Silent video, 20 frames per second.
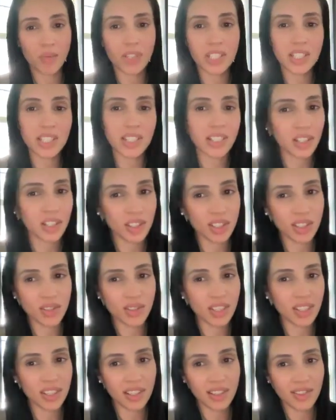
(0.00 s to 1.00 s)
What does it do
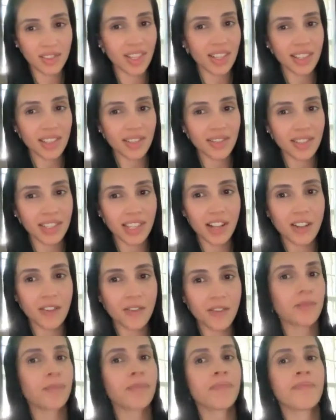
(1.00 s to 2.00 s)
to their sense of self?